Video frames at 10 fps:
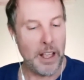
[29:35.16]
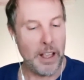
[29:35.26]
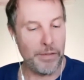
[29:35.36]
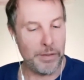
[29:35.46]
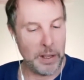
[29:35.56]

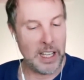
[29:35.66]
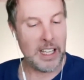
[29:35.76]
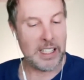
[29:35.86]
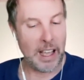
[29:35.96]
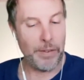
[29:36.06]
if being
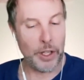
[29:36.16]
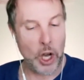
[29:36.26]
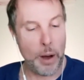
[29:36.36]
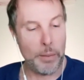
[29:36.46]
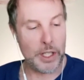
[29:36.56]
safe and
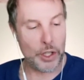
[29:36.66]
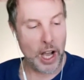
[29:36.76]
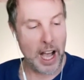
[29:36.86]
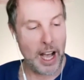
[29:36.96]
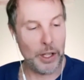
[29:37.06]
calm as a
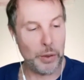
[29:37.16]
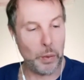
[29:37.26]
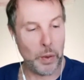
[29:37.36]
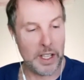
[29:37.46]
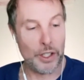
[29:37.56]
child
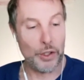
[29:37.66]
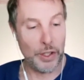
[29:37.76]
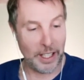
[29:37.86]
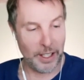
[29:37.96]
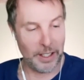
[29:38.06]
was a
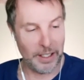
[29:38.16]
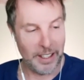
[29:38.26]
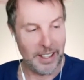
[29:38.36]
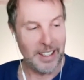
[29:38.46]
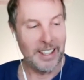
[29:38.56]
trigger
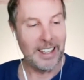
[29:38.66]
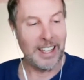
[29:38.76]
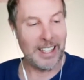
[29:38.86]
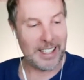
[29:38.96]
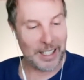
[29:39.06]

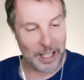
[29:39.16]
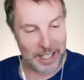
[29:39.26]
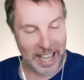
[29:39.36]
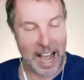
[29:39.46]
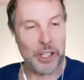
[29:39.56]
it's this
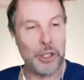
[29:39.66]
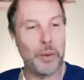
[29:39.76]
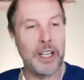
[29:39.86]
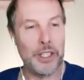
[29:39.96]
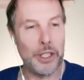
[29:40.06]
catch
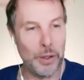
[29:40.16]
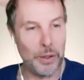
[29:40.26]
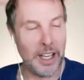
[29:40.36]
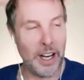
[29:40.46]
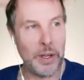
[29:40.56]
22
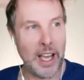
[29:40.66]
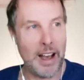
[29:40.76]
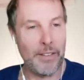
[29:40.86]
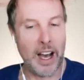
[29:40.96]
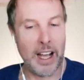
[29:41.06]
that okay
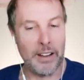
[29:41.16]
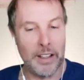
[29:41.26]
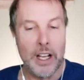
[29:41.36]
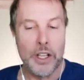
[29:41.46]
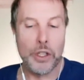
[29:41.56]
i've got to
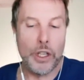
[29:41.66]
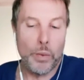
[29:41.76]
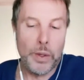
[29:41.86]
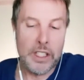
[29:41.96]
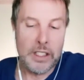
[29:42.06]
so you
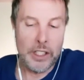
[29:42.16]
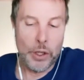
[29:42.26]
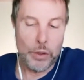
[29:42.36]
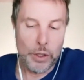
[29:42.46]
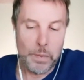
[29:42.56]
you
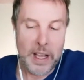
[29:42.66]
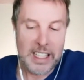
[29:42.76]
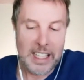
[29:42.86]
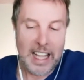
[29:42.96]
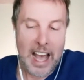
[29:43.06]
just
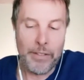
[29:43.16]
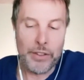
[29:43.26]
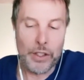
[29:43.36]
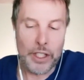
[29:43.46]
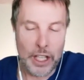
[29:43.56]
basically have
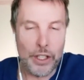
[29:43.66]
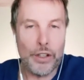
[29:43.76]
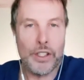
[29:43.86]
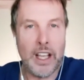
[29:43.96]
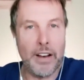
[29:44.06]
to teach
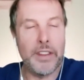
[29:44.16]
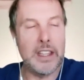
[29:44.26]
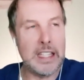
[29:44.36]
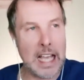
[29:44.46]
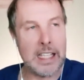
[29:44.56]
yourself that
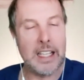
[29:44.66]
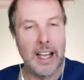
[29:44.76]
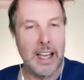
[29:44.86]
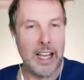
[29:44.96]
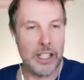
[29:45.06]
yes
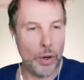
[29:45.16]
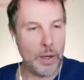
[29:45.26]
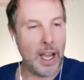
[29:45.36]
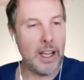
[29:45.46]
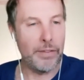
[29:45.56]
it's
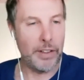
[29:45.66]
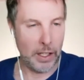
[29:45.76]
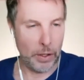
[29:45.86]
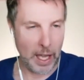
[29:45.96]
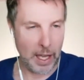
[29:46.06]
okay to feel
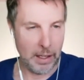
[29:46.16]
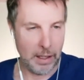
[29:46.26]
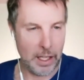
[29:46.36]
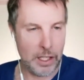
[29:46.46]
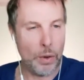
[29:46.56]
okay
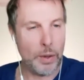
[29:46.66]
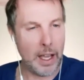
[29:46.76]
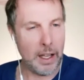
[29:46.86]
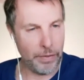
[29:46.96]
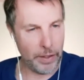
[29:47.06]
it's
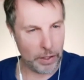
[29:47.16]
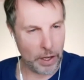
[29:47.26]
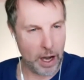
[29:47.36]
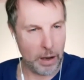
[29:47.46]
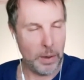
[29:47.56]
okay to feel
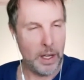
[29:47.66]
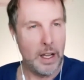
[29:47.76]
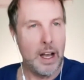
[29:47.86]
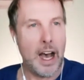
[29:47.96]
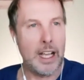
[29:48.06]
calm
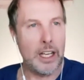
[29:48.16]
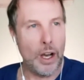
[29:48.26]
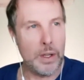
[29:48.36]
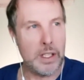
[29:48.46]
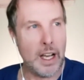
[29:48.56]
i
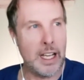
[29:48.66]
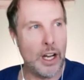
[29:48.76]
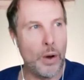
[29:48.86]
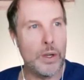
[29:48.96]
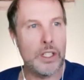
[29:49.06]
know it's i
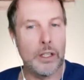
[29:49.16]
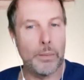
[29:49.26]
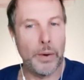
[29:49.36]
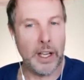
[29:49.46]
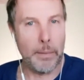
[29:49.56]
know it's going to
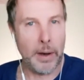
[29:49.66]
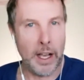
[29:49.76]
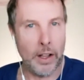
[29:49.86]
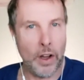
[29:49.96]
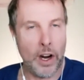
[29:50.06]
bring up my
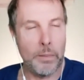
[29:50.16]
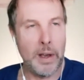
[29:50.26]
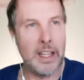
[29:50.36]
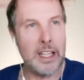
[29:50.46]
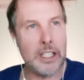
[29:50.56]
alarm
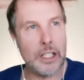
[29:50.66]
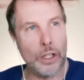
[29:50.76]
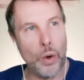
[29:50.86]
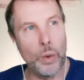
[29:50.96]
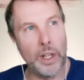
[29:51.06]
and then
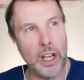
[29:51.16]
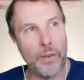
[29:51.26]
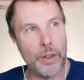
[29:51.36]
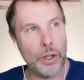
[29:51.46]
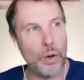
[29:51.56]
slowly
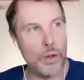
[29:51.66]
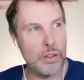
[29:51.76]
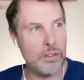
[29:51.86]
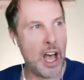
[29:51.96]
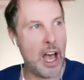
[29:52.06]
over the course
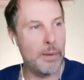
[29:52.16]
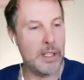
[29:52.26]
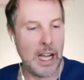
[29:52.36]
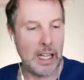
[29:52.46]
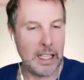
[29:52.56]
of time it's
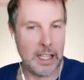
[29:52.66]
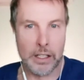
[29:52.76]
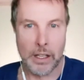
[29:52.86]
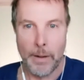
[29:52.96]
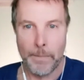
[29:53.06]
kind of like this
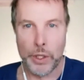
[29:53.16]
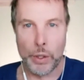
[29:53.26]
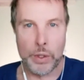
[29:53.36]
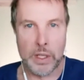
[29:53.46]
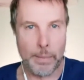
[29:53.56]

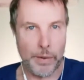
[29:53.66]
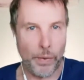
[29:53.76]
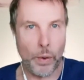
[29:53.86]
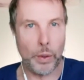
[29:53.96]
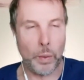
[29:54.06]
two steps
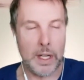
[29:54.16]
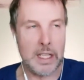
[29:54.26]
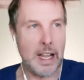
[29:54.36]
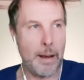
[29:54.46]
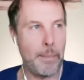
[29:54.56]
forward one
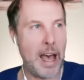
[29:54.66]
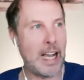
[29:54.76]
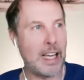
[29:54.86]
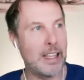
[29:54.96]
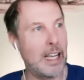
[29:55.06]
step
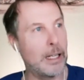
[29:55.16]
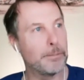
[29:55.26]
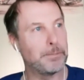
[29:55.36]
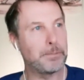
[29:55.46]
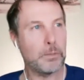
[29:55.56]
back thing
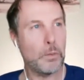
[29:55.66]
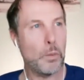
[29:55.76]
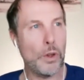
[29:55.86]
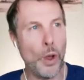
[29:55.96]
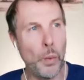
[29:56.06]

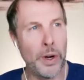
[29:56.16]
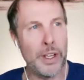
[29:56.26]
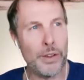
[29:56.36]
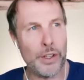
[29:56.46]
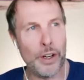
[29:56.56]
where
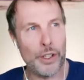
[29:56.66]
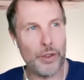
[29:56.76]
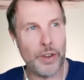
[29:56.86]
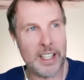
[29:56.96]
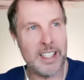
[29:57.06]
you start
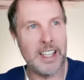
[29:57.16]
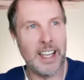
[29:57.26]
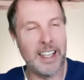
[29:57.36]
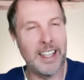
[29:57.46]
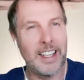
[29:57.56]

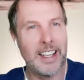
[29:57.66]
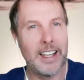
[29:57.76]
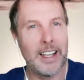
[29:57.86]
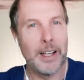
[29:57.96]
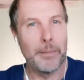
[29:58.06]
trusting
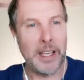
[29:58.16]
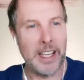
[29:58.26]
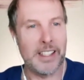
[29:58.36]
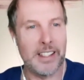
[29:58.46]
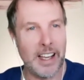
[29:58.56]

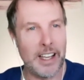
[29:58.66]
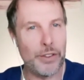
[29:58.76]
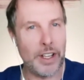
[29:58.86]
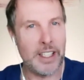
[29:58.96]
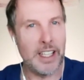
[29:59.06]
peace and
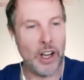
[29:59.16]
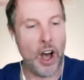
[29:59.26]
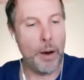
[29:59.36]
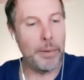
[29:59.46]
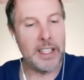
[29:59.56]
trusting
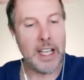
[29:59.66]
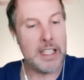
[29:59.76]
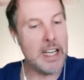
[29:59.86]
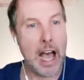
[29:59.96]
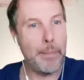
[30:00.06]
calm but it
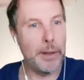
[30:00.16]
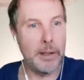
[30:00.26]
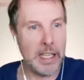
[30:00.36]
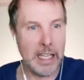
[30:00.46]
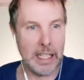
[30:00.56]
doesn't happen
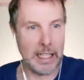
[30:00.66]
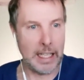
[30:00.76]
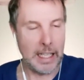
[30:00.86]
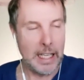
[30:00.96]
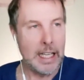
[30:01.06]

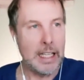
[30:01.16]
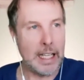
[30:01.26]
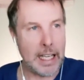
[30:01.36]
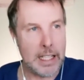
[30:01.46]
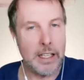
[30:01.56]
immediately right.
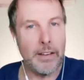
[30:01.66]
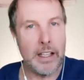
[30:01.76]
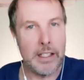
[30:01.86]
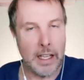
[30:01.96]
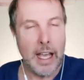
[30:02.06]
like it's a
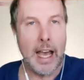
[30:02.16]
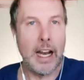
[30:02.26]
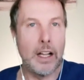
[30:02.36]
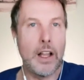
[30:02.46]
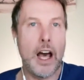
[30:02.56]
it's and
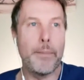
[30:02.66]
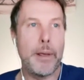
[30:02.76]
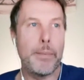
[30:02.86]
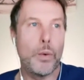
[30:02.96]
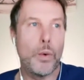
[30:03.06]
a lot of
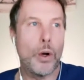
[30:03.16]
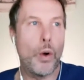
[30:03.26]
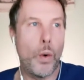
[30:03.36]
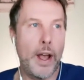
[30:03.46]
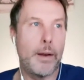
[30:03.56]
people will
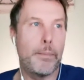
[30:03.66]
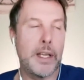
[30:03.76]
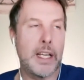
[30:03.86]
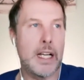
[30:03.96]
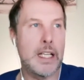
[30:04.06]
quit
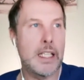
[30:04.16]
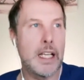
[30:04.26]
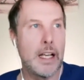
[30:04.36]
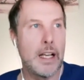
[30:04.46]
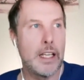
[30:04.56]
because
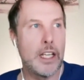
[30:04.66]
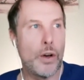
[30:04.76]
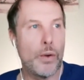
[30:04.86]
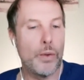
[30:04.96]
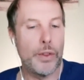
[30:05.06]
you
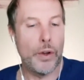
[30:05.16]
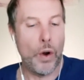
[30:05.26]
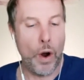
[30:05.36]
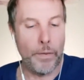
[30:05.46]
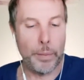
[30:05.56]
know their
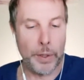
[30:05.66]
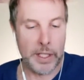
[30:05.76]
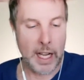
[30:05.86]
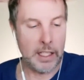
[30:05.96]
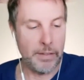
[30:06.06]

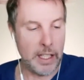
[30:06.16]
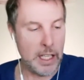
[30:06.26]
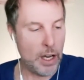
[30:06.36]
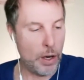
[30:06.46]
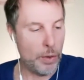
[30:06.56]
overprotective
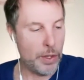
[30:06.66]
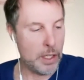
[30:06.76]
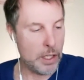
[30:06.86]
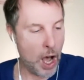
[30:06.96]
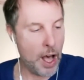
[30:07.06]
ego
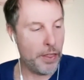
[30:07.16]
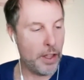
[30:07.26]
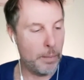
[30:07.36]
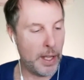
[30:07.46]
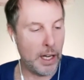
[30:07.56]
that taught
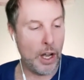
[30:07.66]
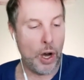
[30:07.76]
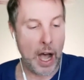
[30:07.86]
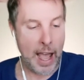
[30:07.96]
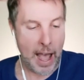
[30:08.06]
them that
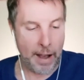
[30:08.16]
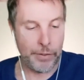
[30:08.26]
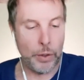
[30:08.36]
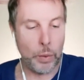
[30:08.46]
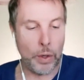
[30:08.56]
I have
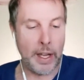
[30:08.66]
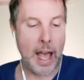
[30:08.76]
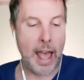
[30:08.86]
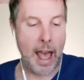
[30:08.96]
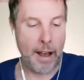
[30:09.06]
to worry.
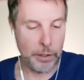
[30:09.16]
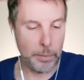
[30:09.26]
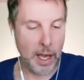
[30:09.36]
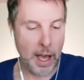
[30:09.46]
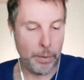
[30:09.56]
I have to
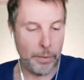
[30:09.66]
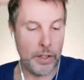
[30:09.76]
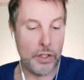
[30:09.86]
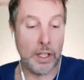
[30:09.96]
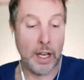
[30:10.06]
be hyper
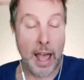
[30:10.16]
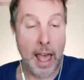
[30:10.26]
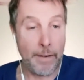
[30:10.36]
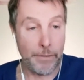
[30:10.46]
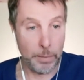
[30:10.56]
vigilant. I
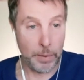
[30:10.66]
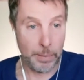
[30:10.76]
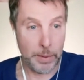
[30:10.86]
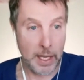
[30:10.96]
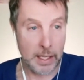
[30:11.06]
have to be
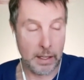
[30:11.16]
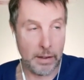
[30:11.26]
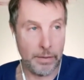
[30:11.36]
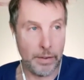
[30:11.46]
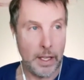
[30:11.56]
obsessive